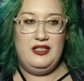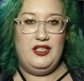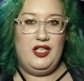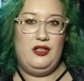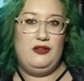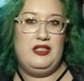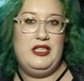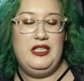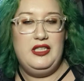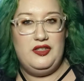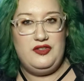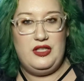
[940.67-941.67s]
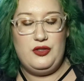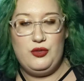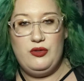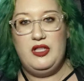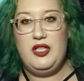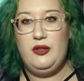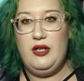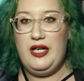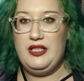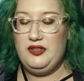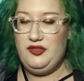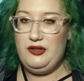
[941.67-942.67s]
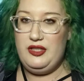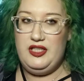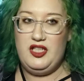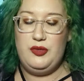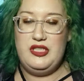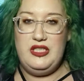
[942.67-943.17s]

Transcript: you know, he lives out in Toronto, I live out here,